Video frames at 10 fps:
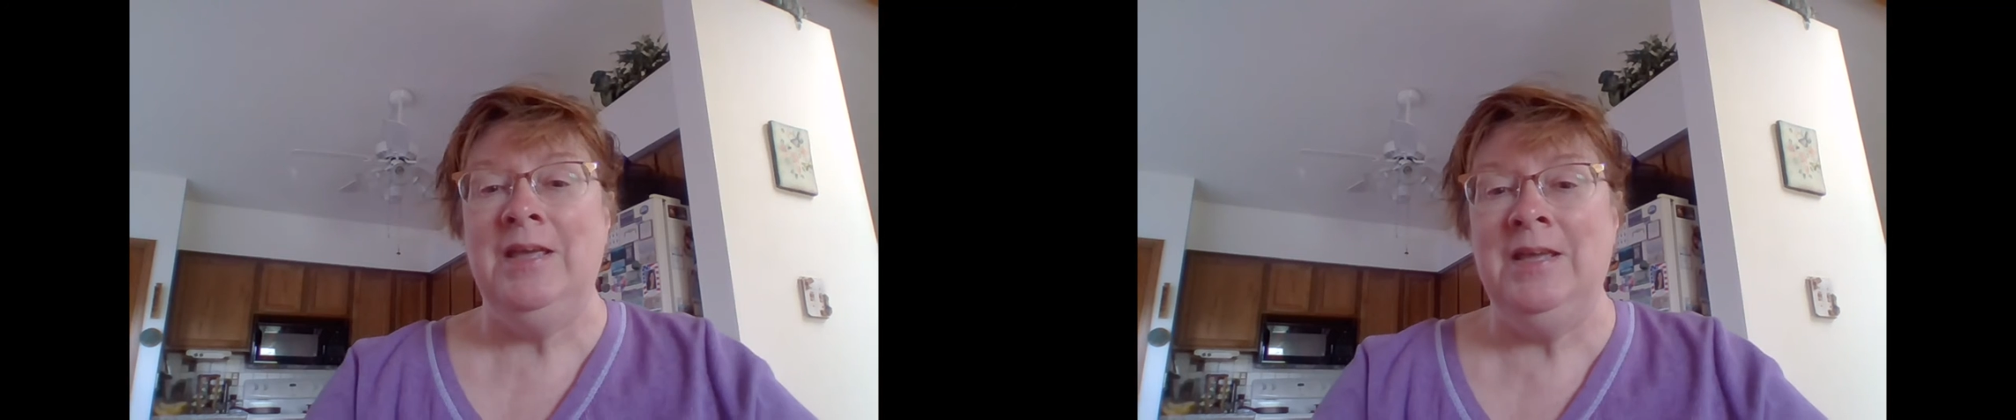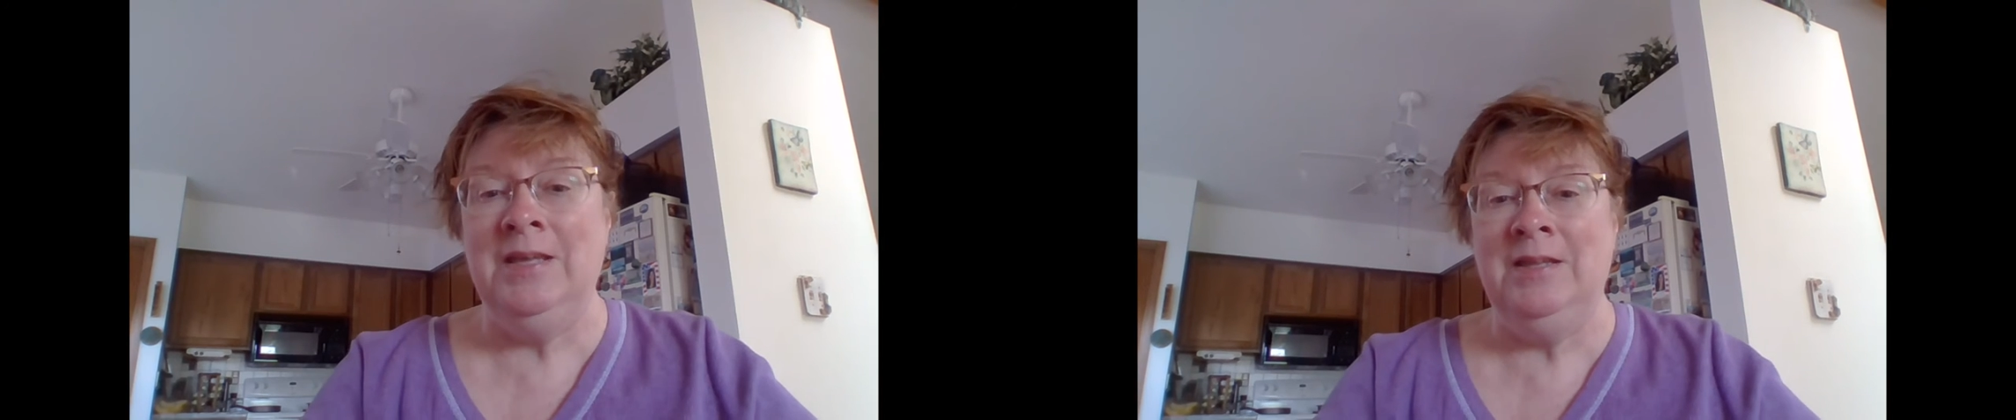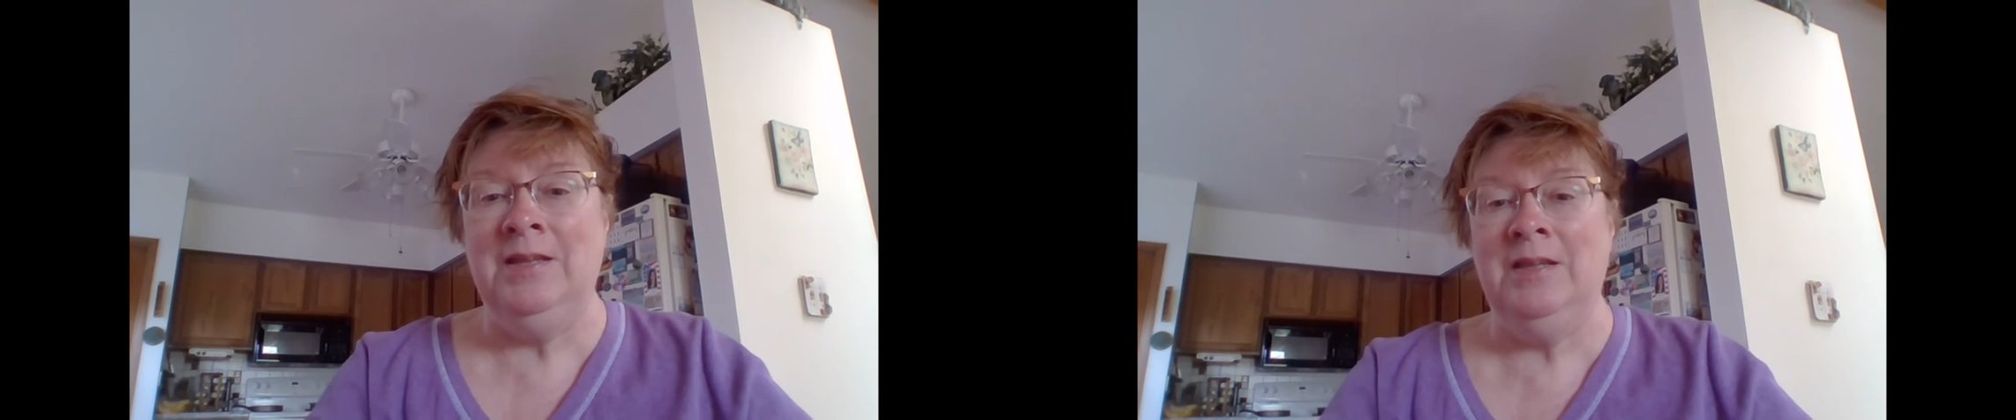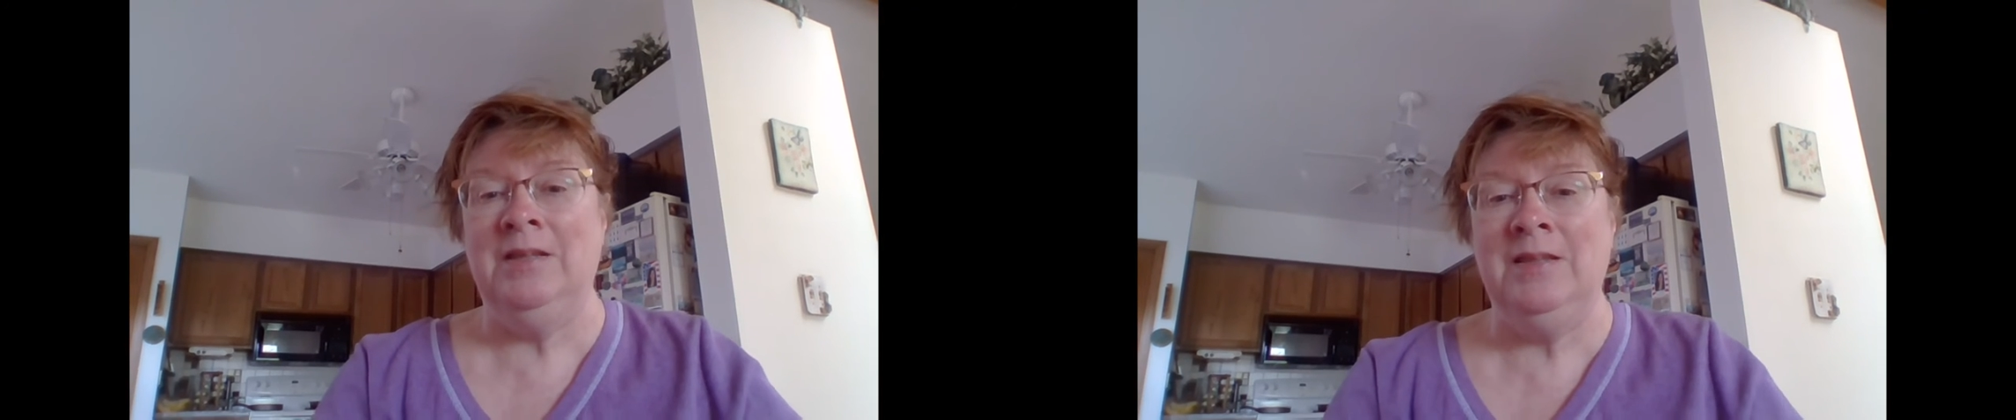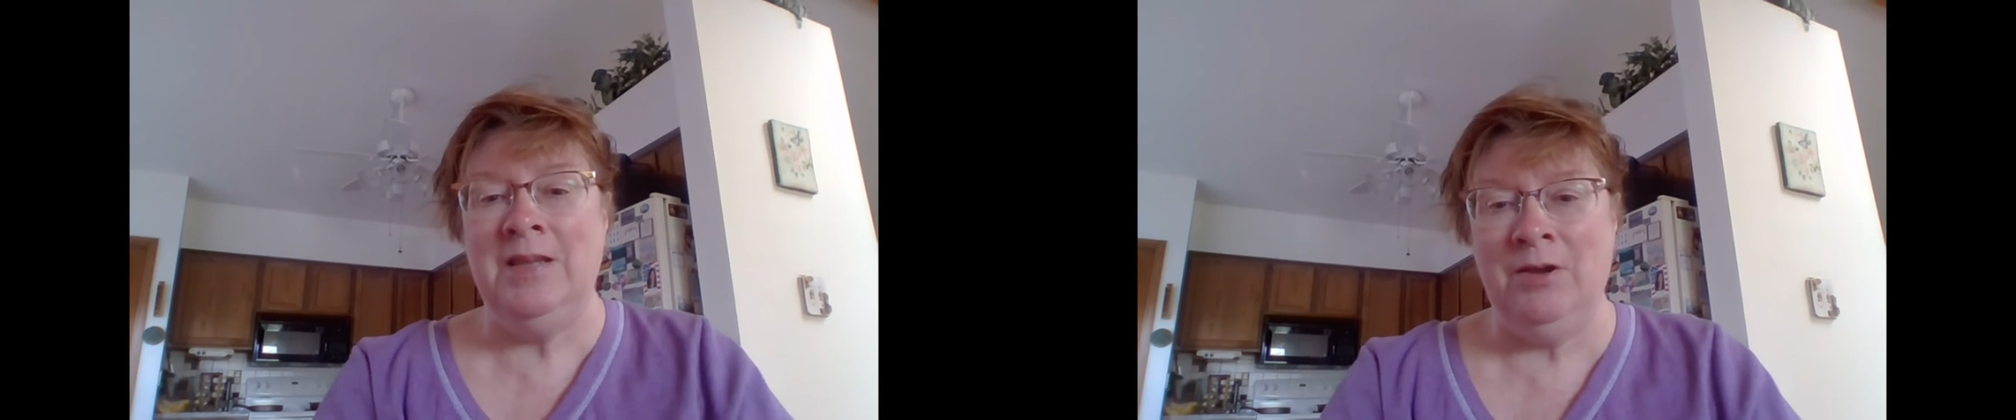in
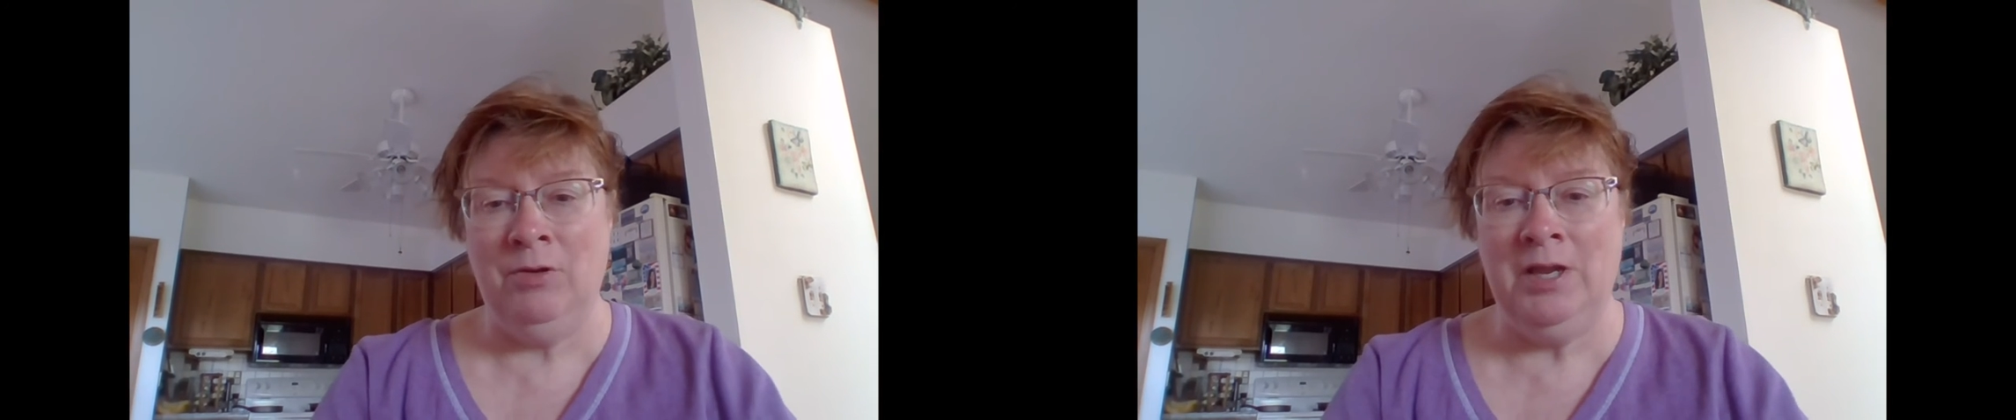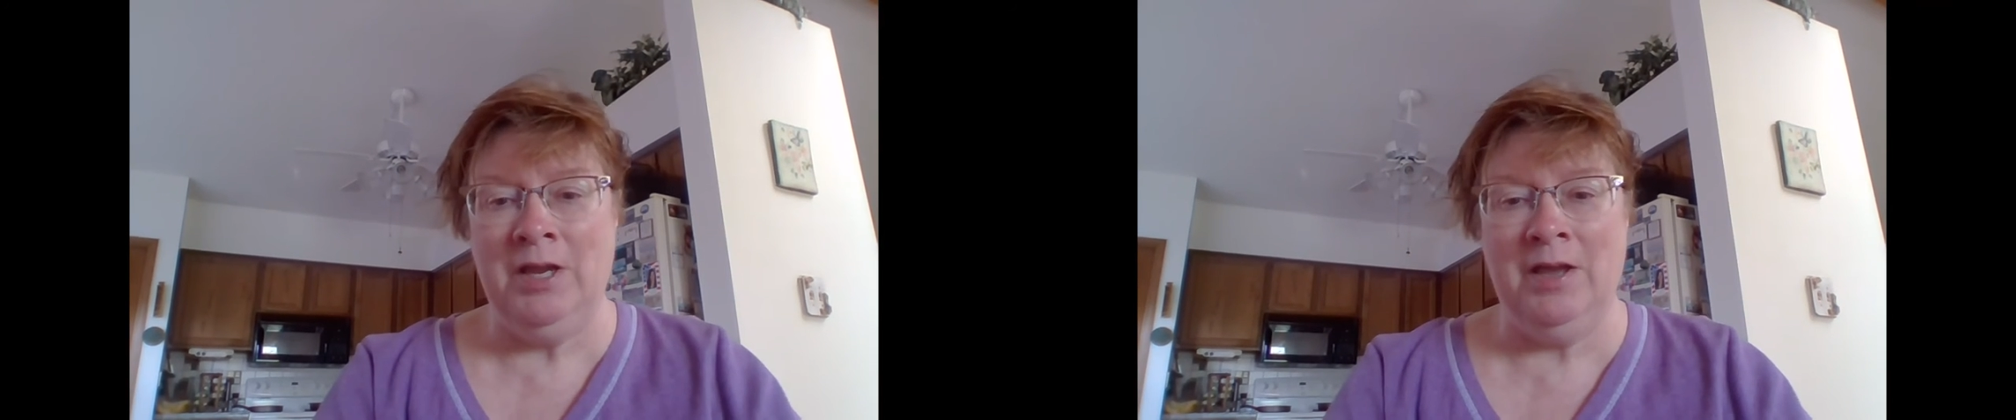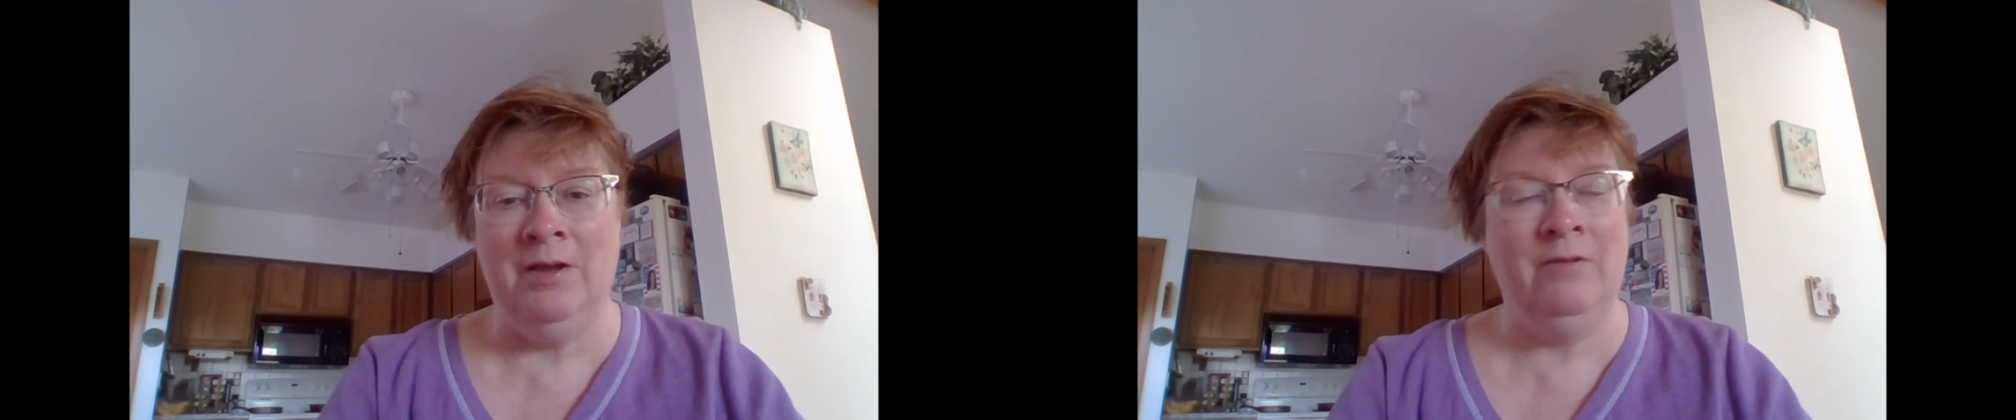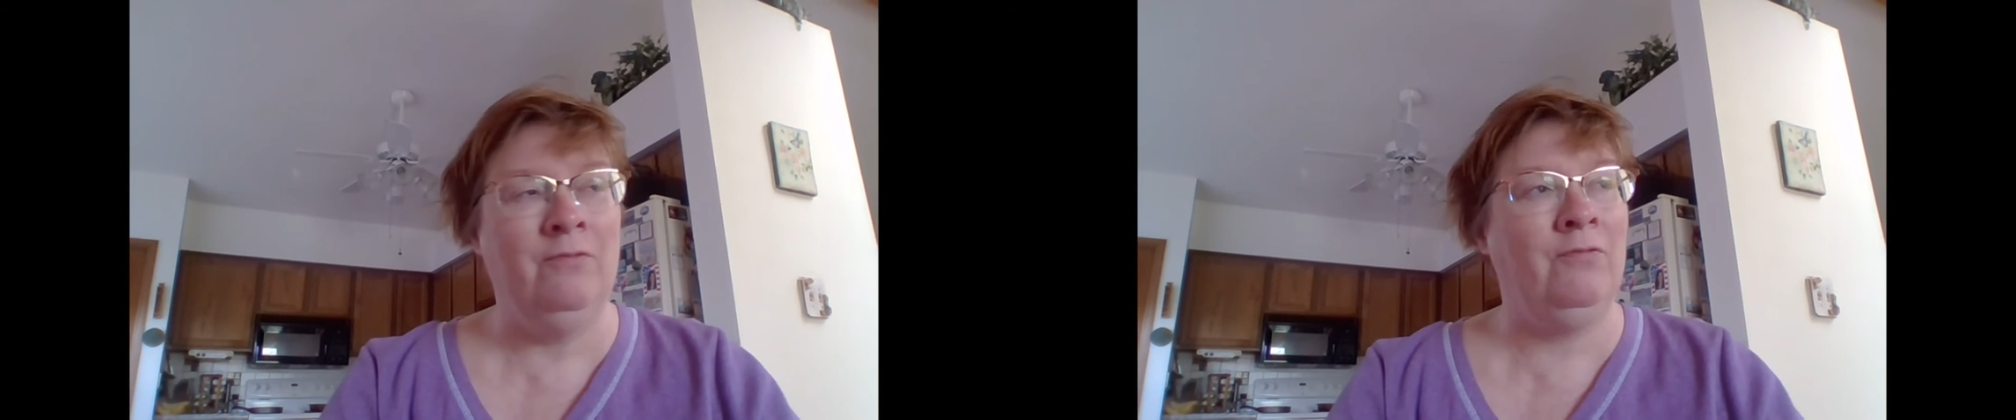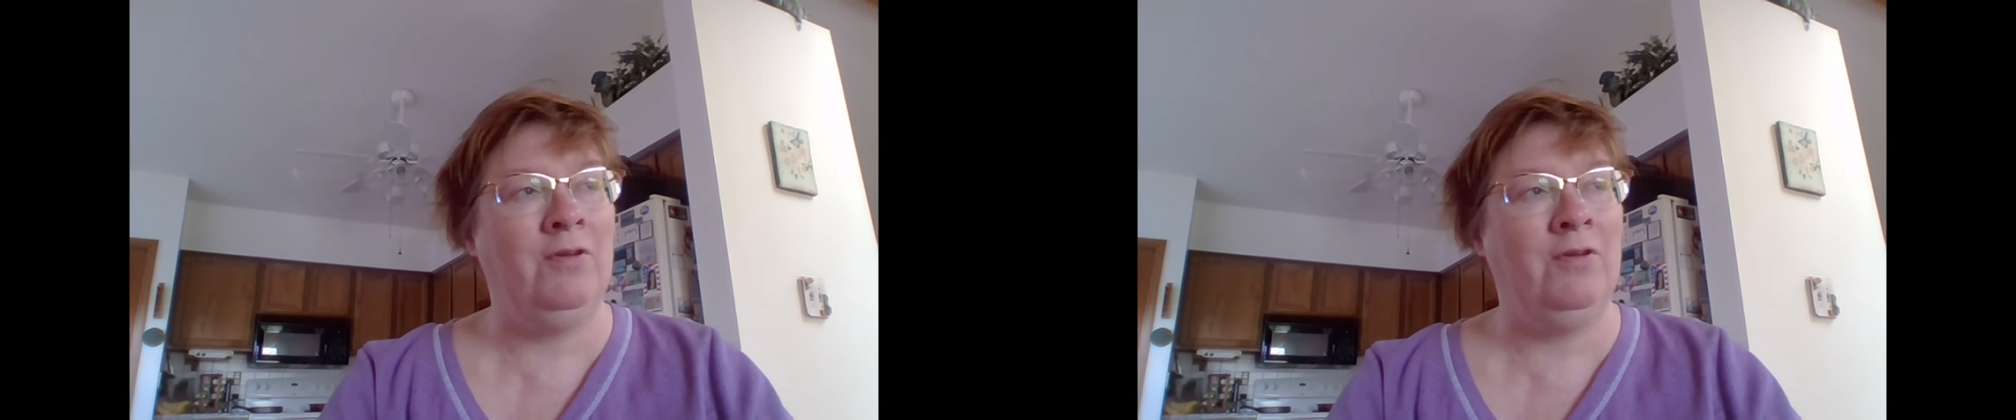the area of